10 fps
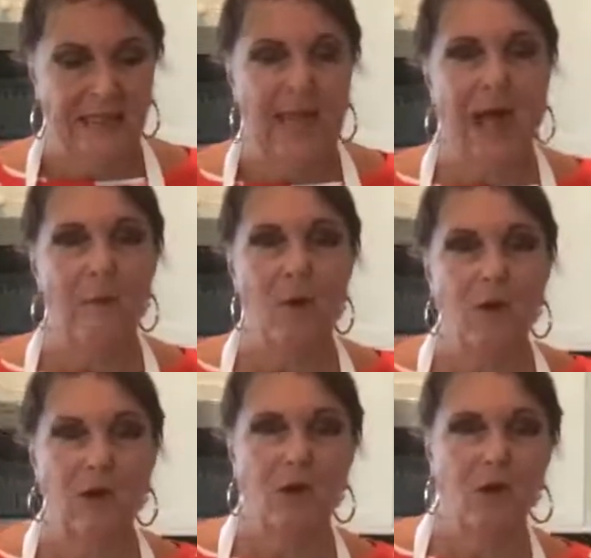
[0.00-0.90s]
and I'm
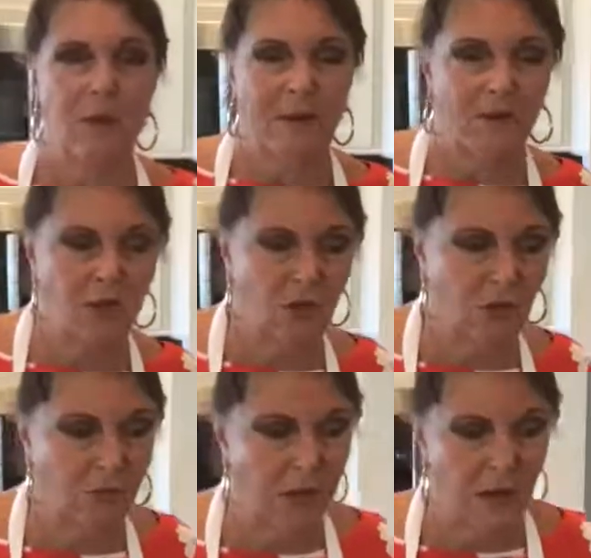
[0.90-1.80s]
only going to be able to
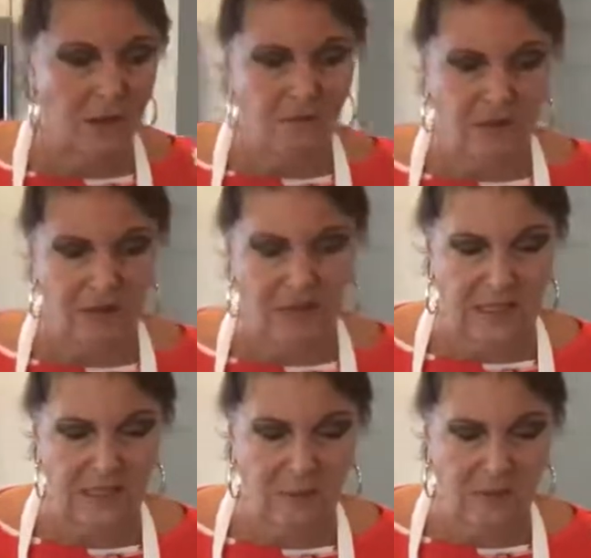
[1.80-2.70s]
show you part of
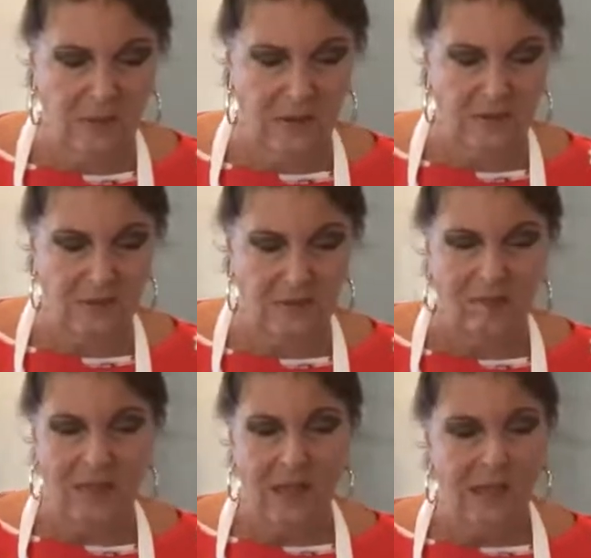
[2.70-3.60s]
this because
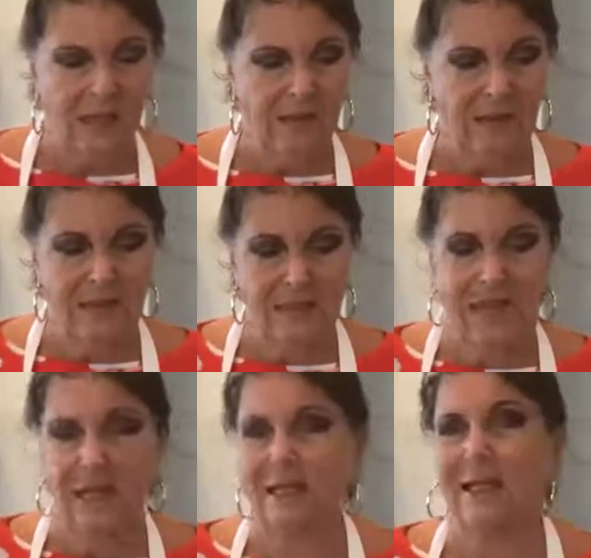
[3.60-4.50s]
this
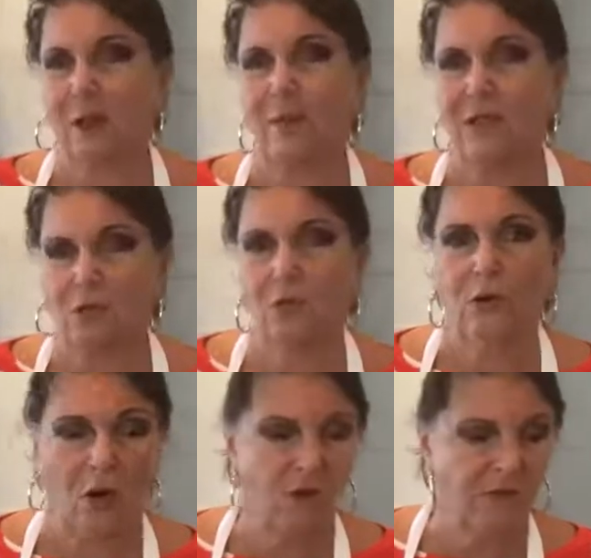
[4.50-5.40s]
takes a little bit
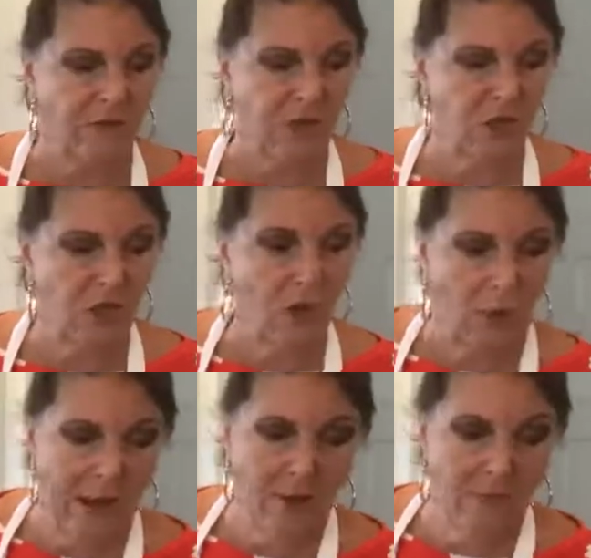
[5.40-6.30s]
too long for this
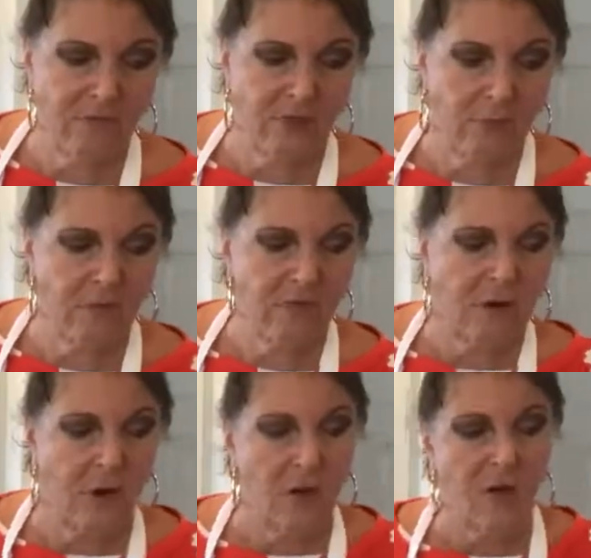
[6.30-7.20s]
show. However,
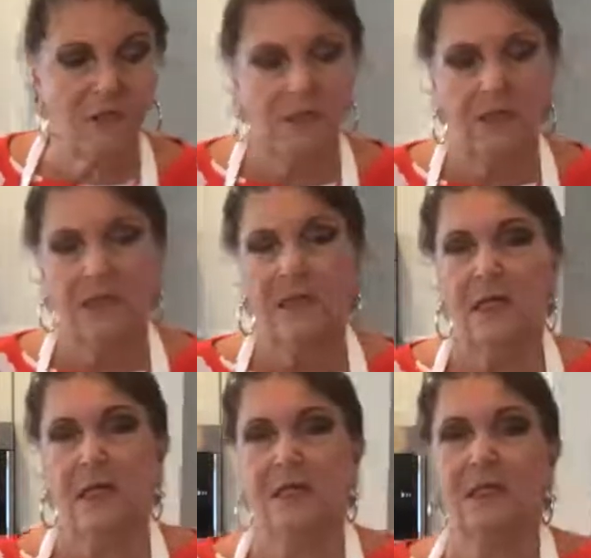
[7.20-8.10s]
we've got
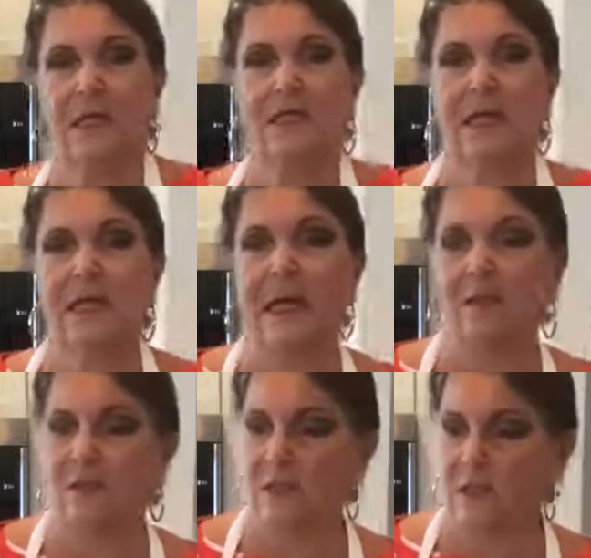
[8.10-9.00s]
16
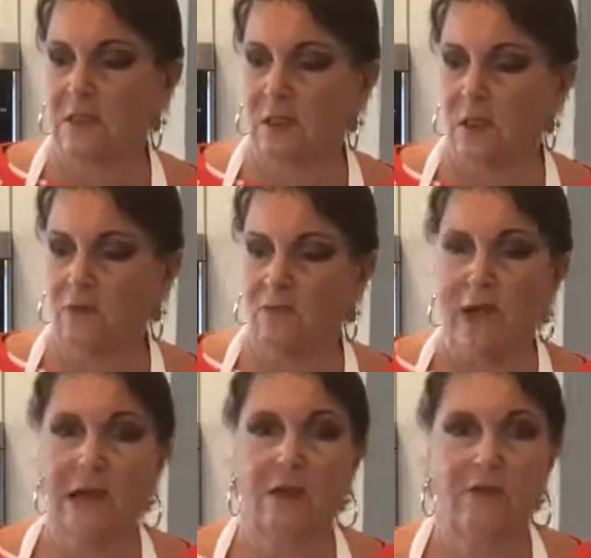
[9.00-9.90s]
ounces of
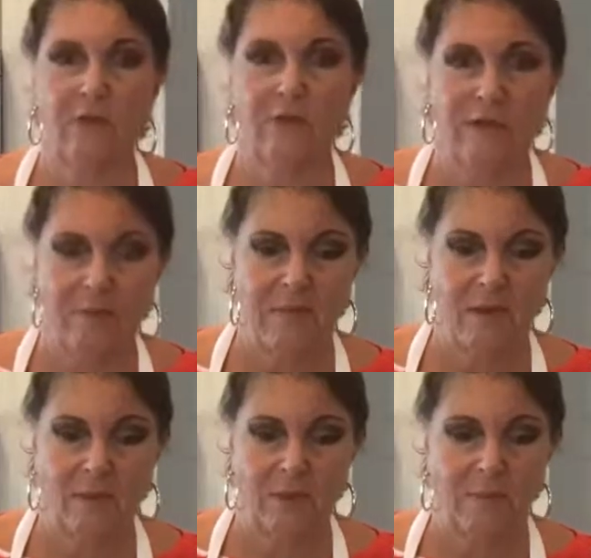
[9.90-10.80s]
regular full-fat
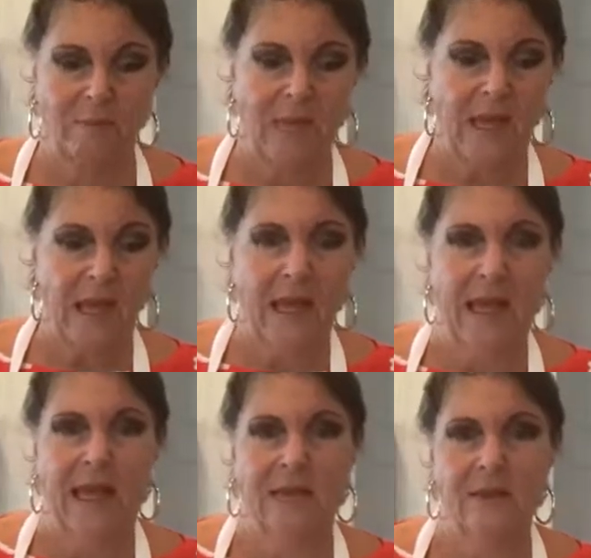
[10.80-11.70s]
milk.
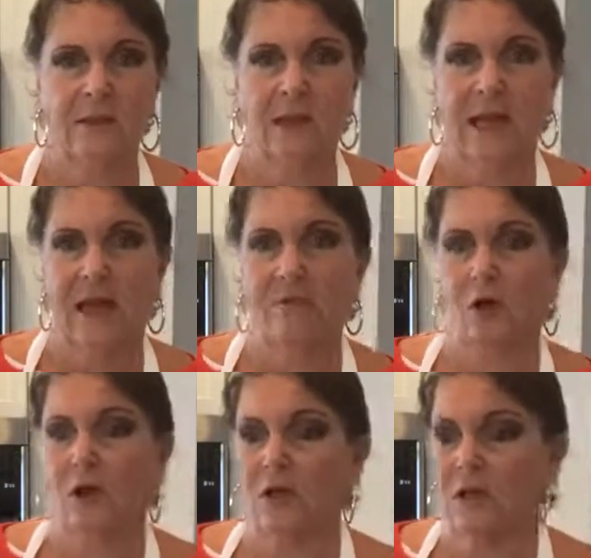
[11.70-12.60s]
And
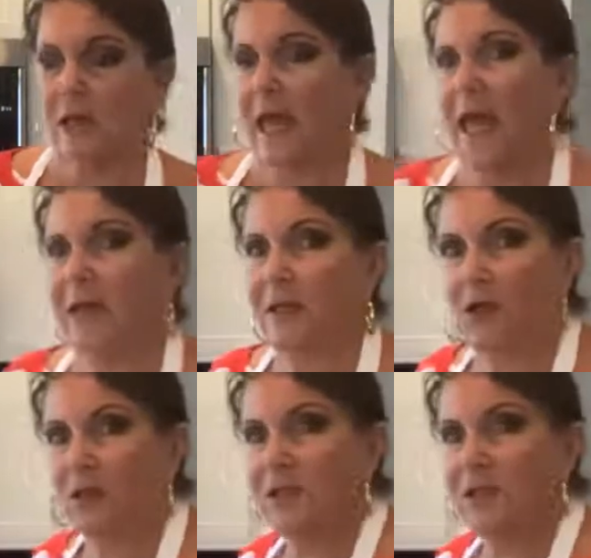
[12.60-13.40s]
I've got a